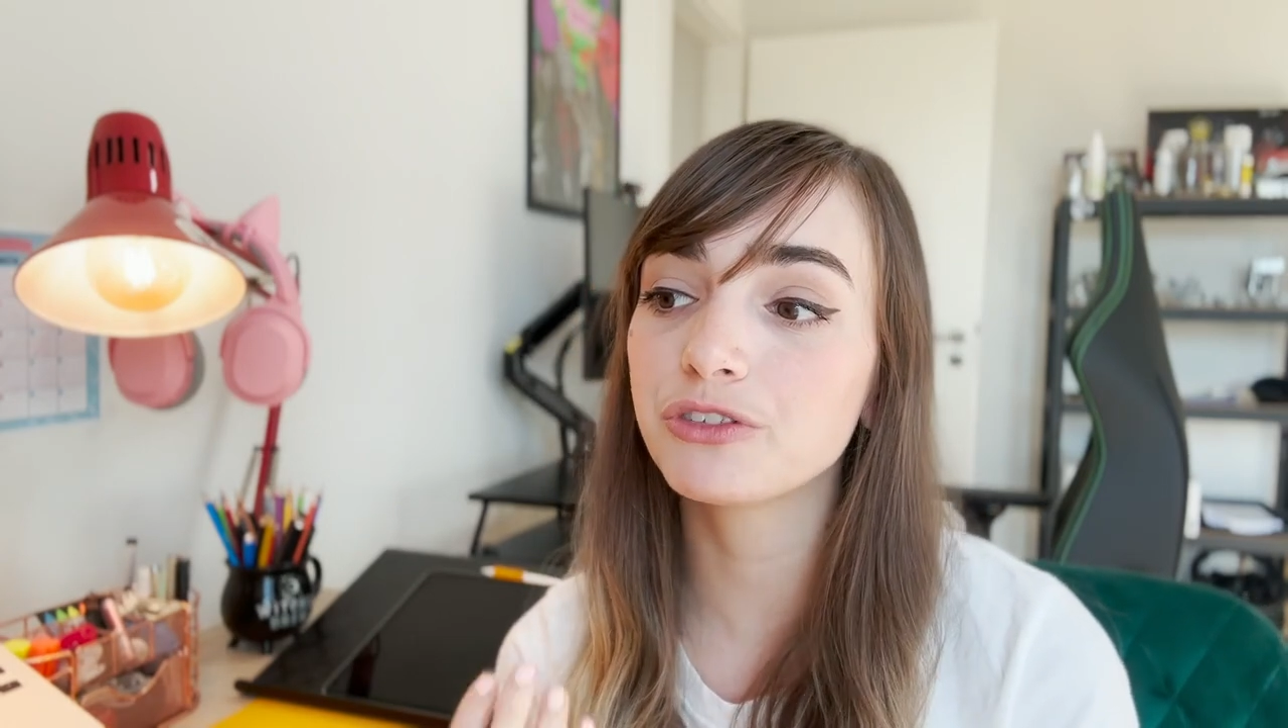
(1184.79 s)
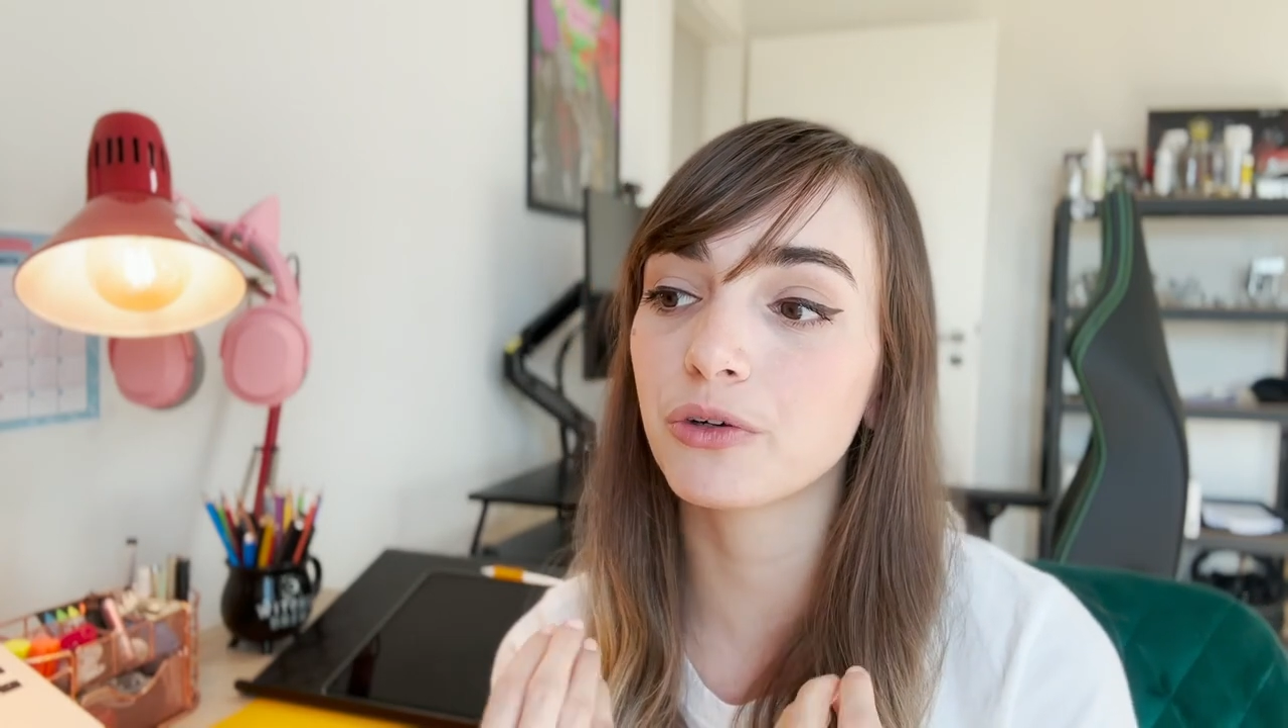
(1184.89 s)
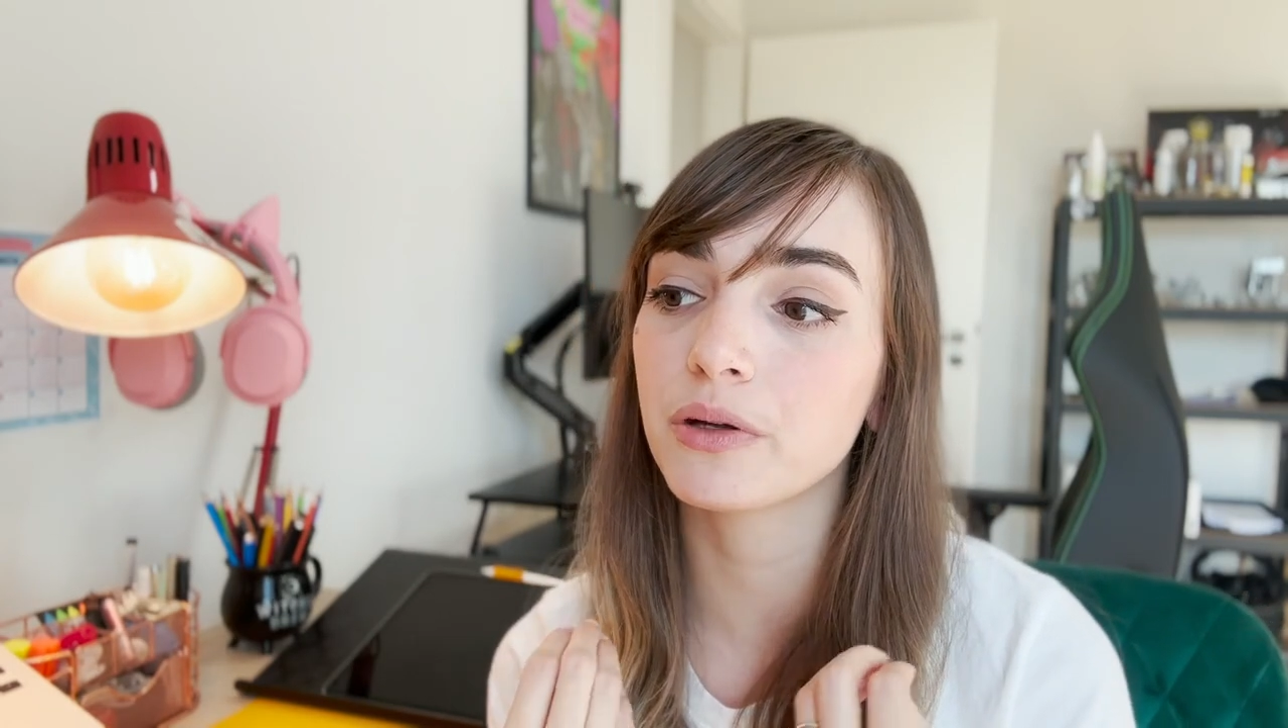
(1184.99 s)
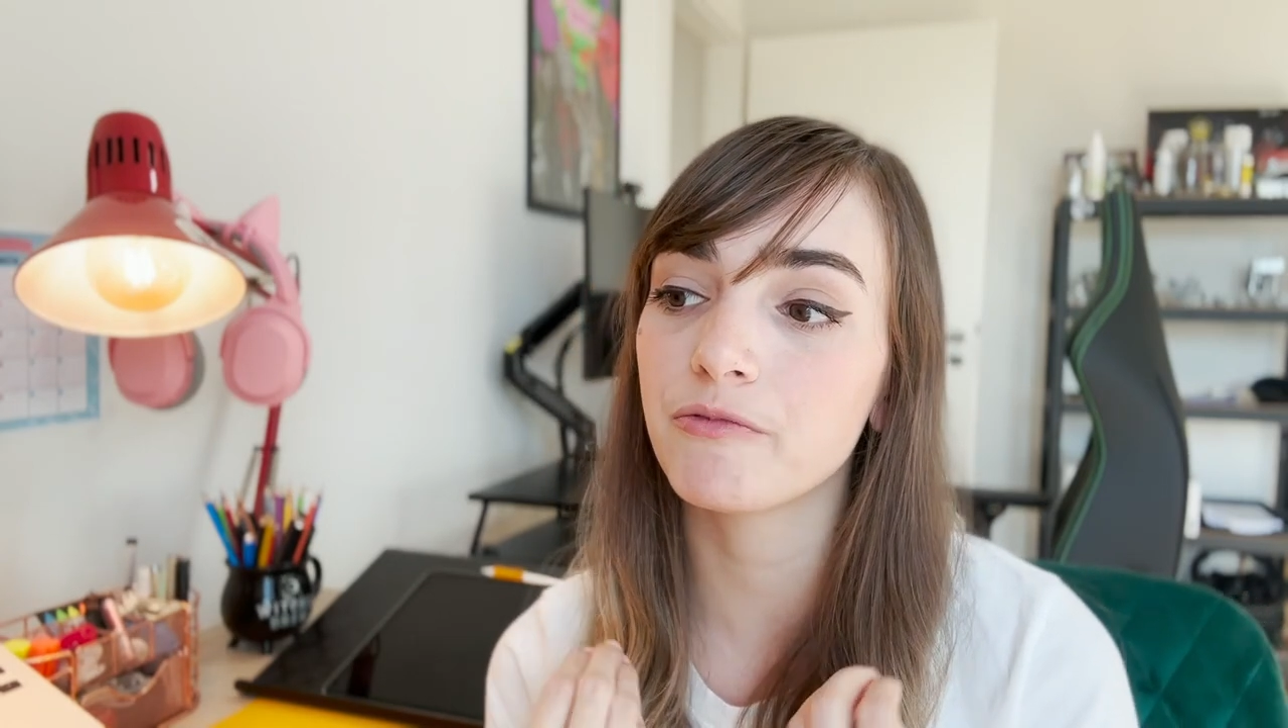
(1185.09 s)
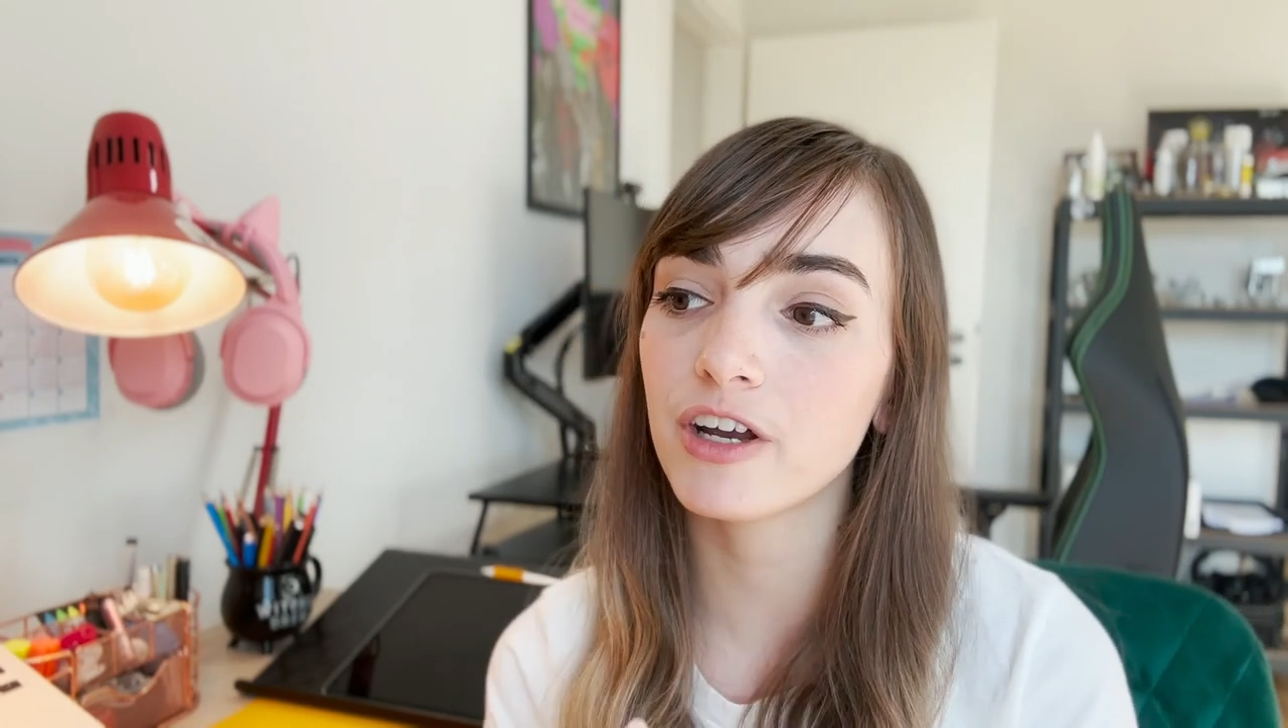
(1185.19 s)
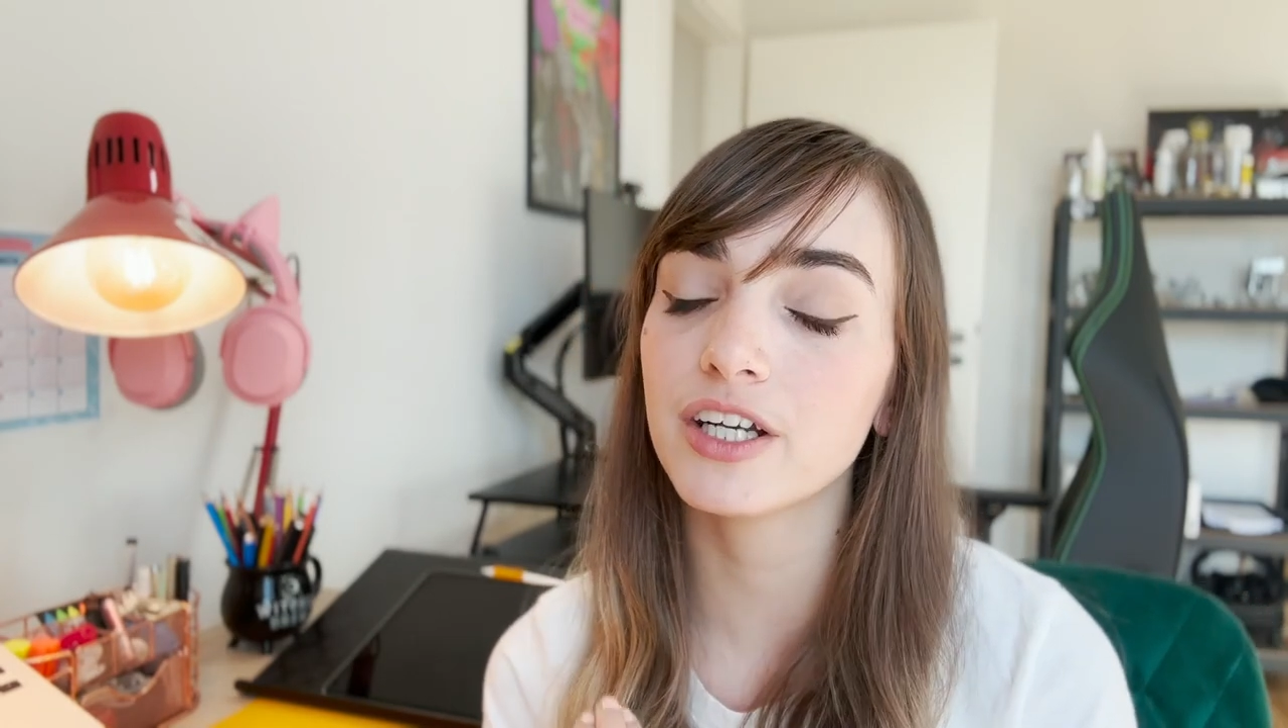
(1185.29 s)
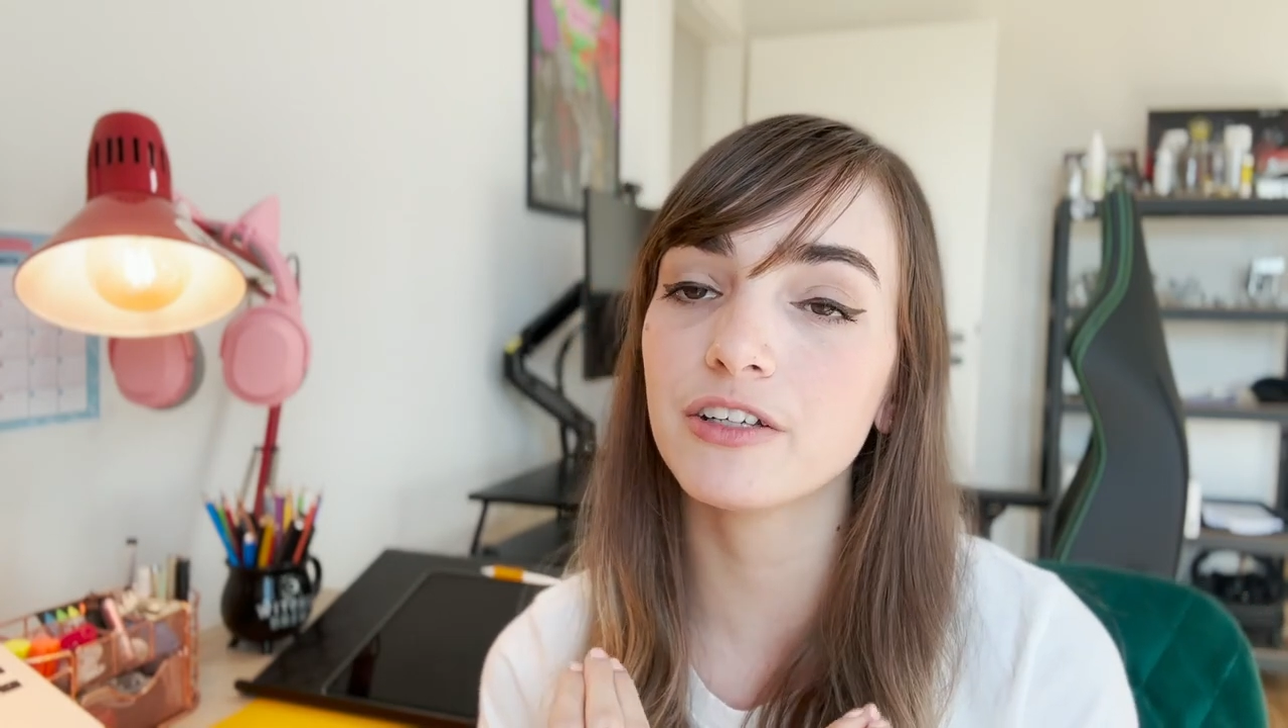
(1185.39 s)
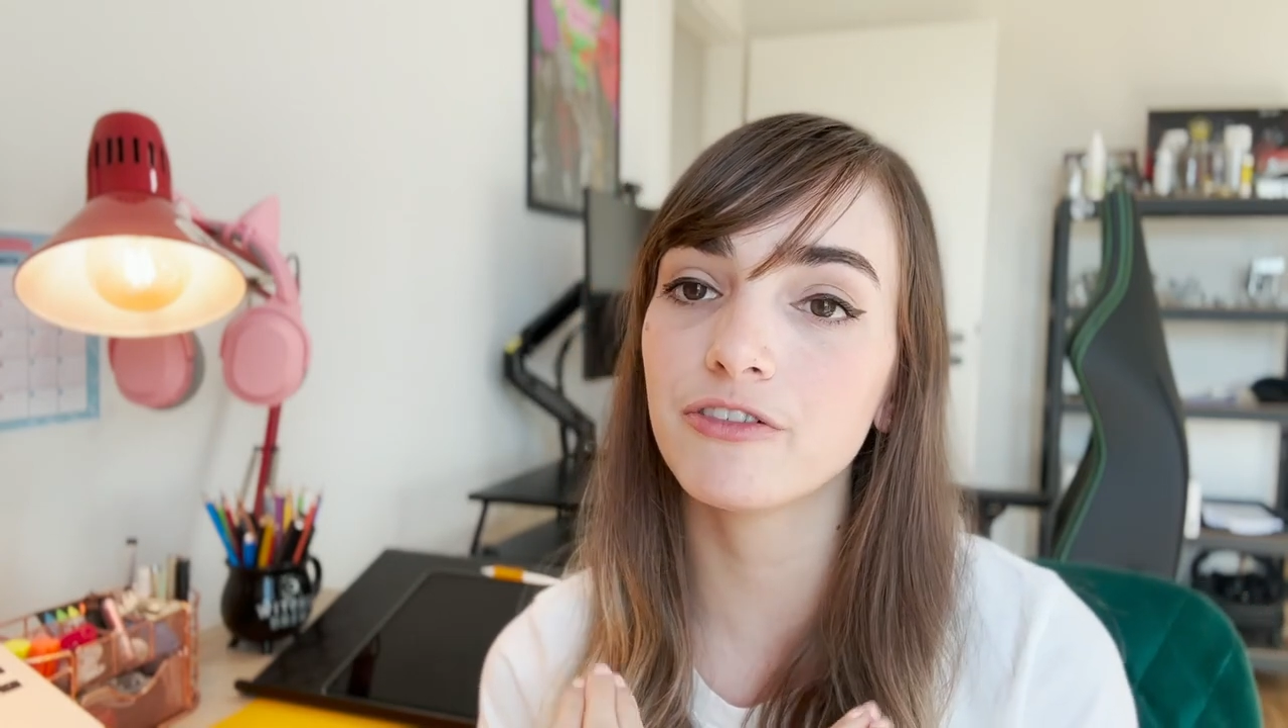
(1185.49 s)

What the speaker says: from a very,